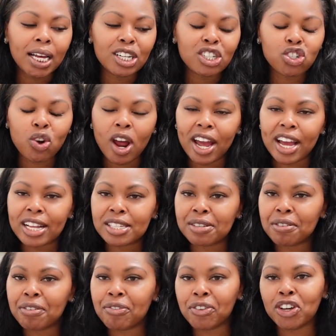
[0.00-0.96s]
Tried
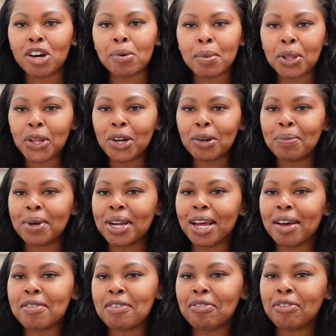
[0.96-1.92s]
to film a little bit
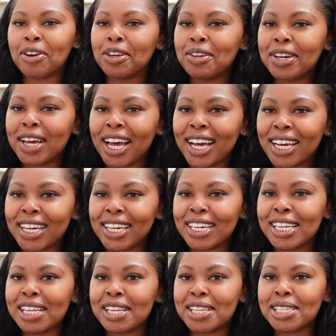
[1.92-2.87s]
of it for you
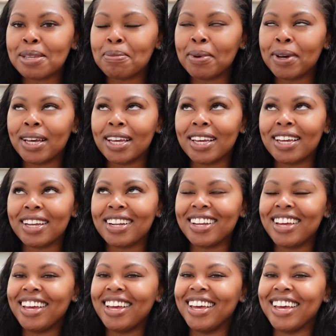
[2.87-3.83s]
guys, but
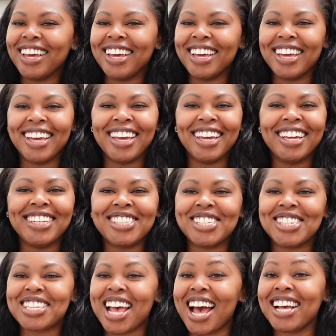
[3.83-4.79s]

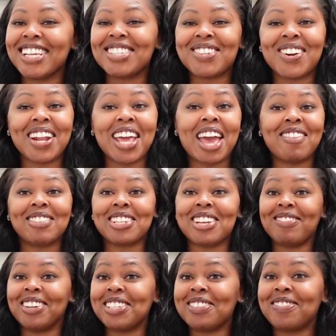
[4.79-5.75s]
I started having
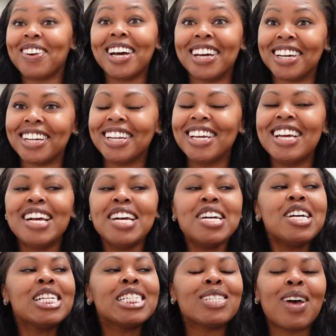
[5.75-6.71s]
too much fun.
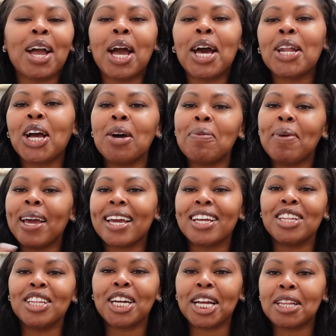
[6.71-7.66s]
So I gotta go back
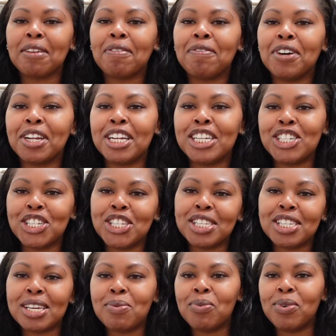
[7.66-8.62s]
and look at the footage and
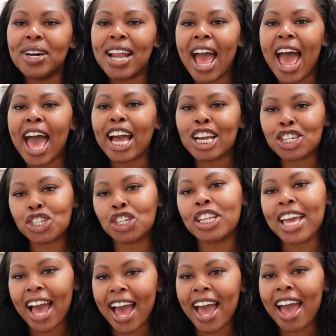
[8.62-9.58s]
see what
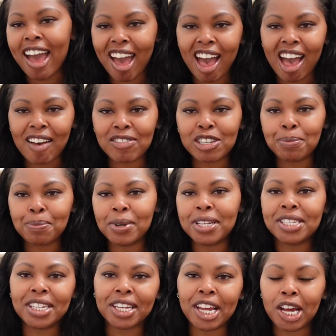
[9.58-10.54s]
actually I have to
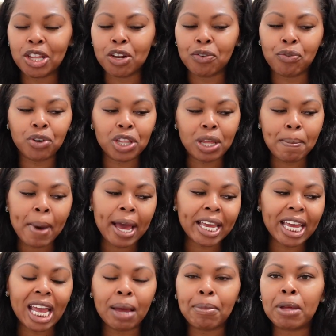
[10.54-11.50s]
put together for the
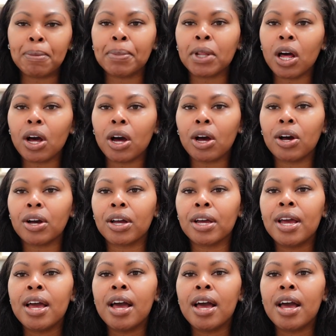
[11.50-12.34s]
Miami blog.